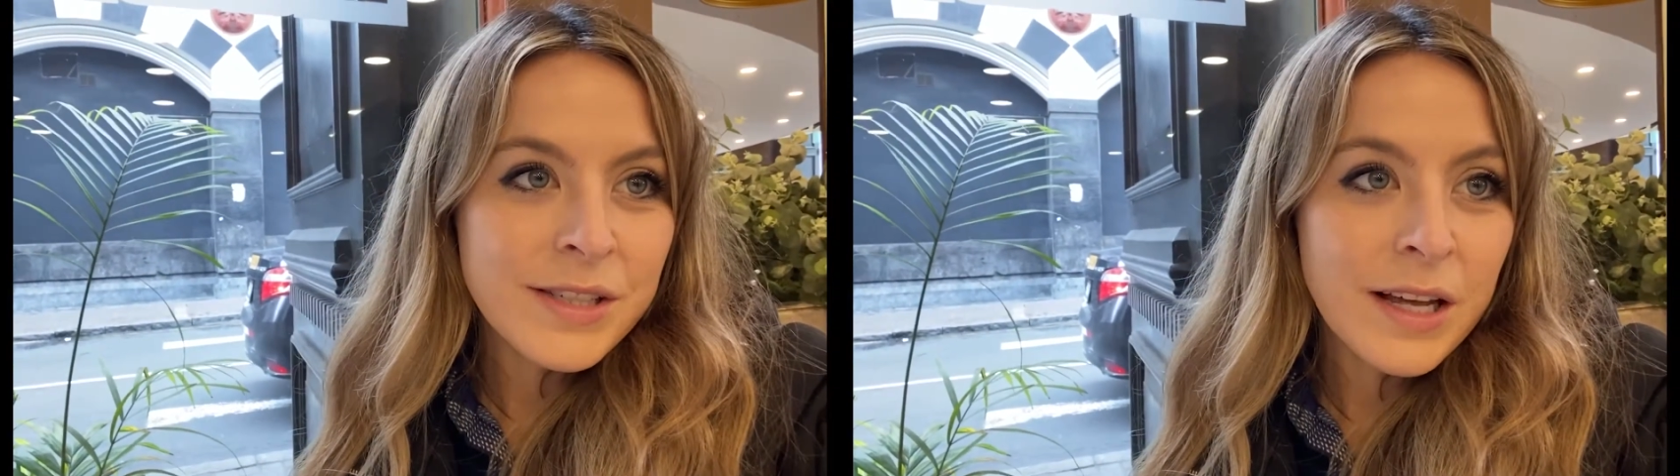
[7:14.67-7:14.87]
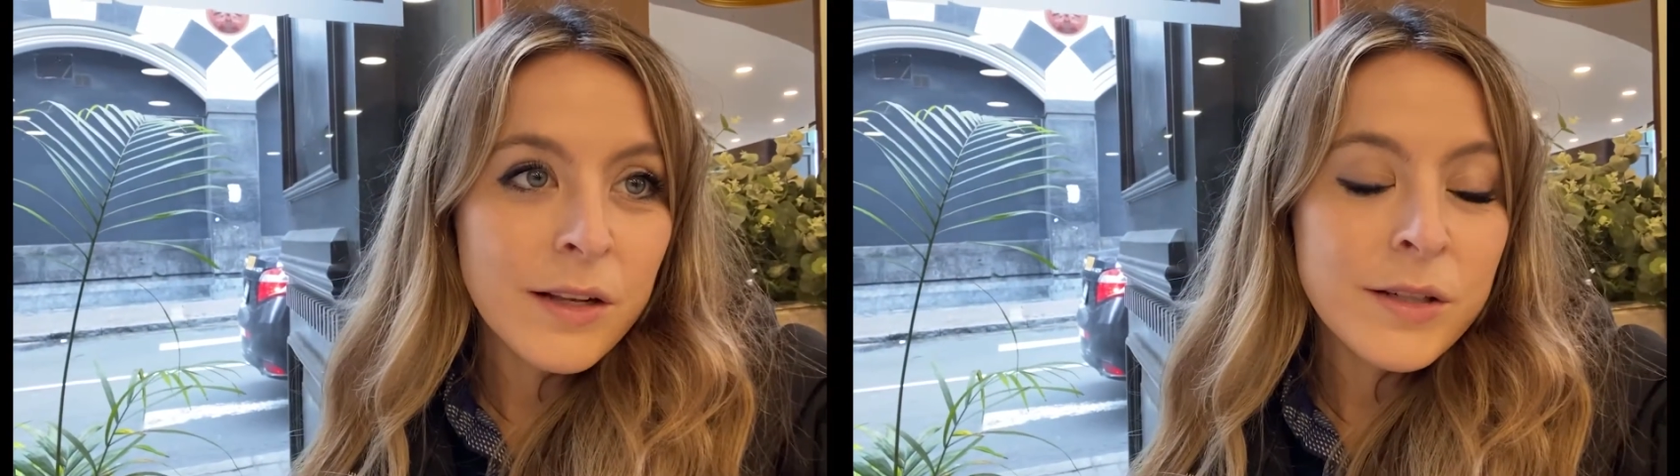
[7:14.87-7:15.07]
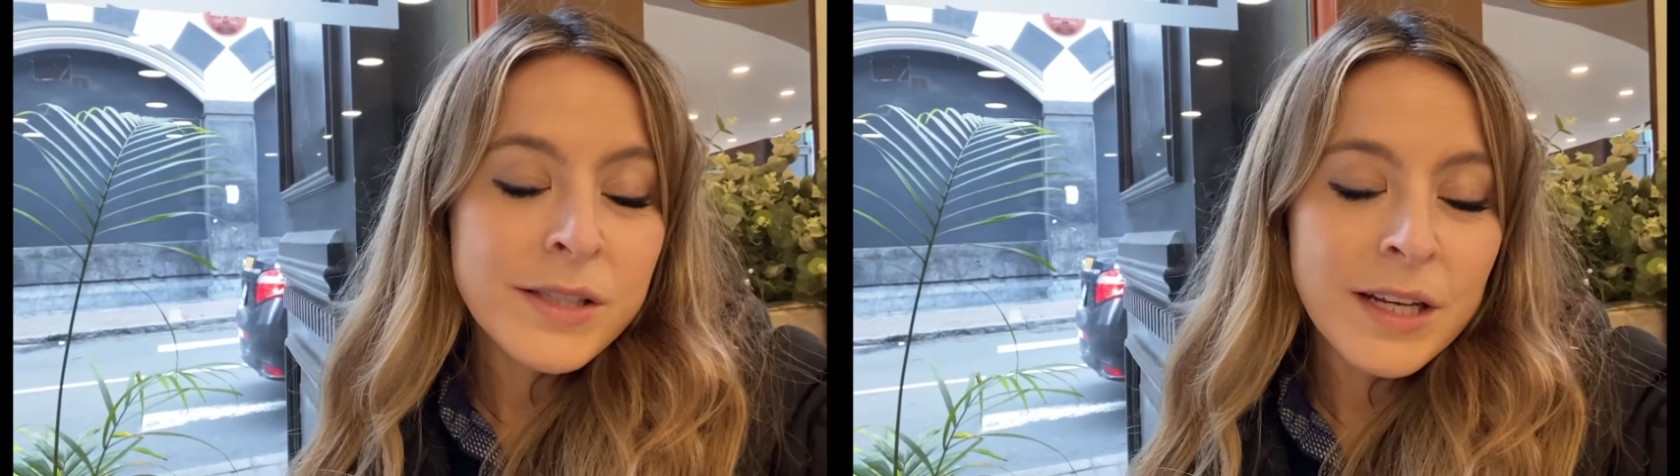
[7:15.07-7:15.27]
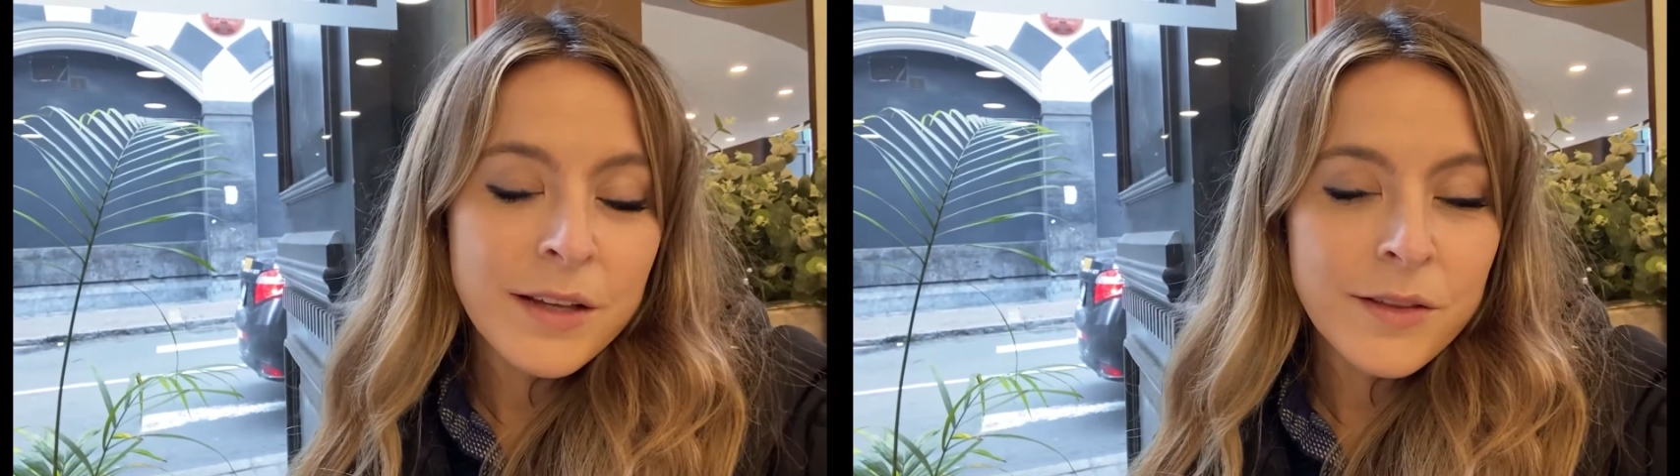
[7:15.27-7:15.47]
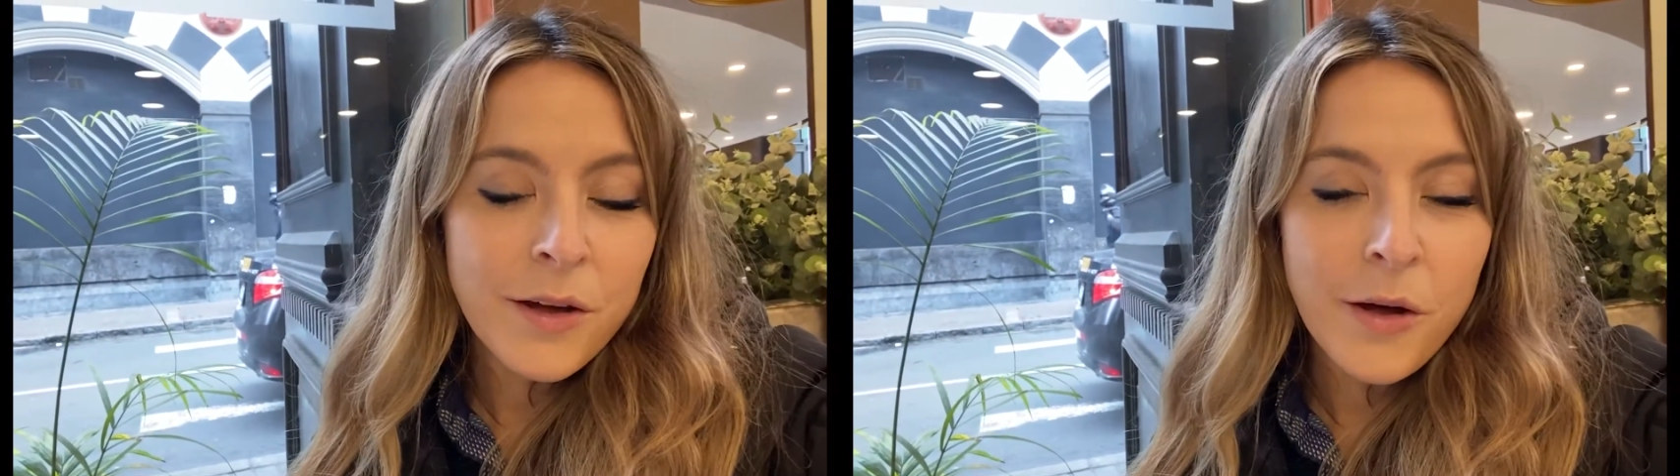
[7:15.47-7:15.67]
say, lo
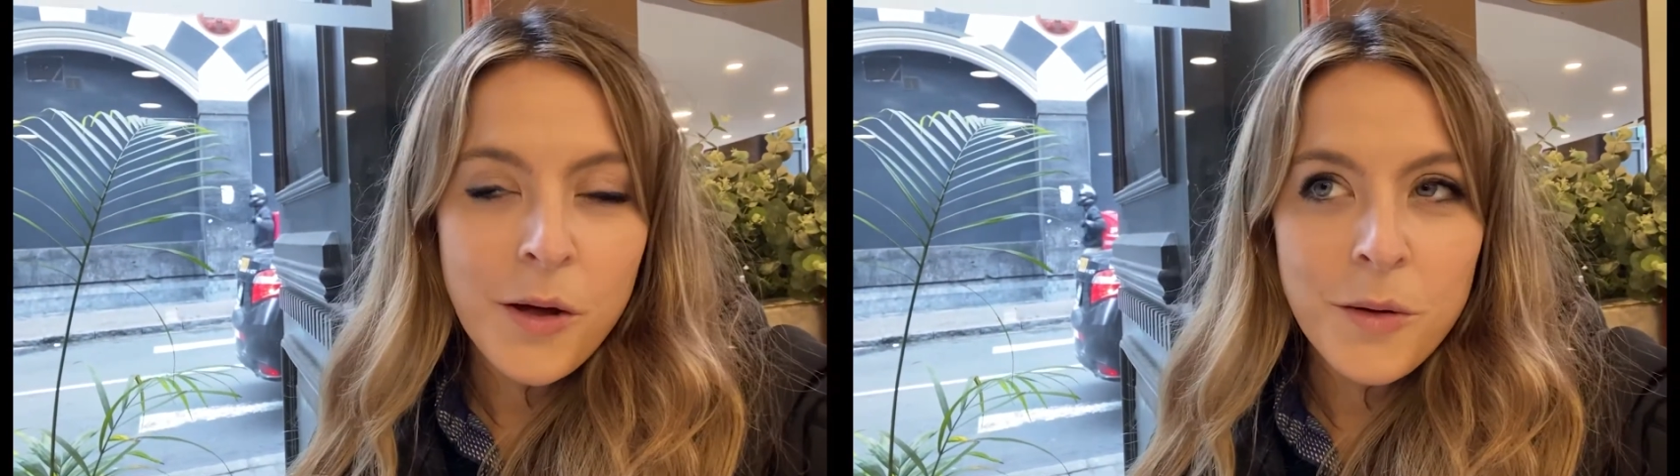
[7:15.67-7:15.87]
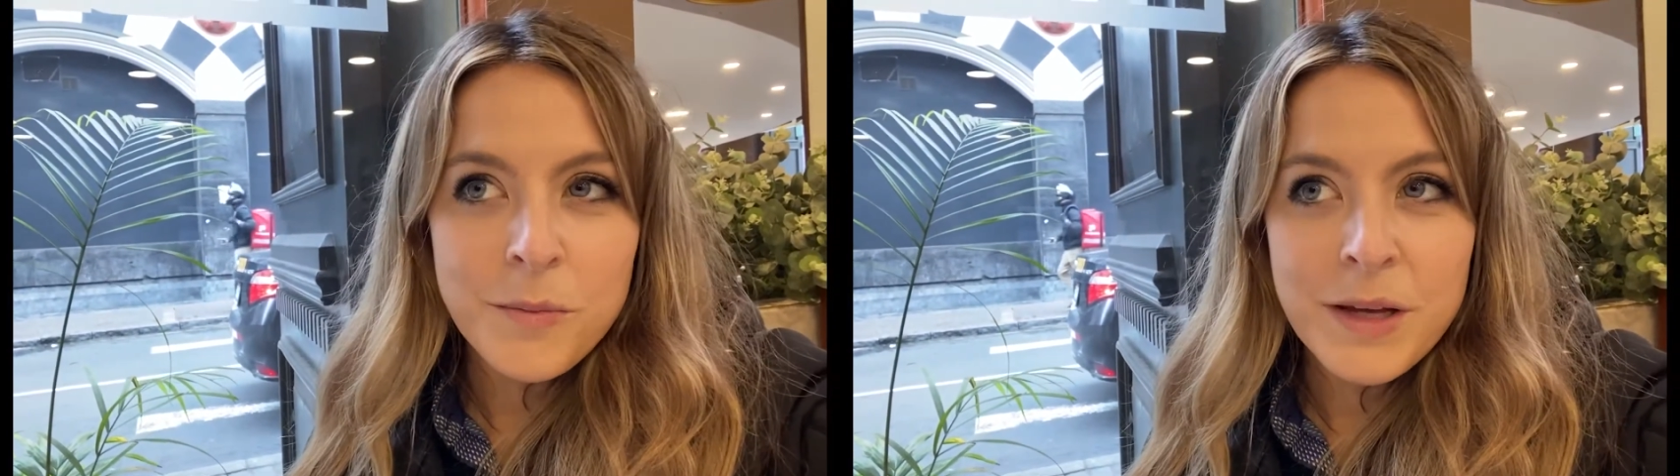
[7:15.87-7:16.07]
siento,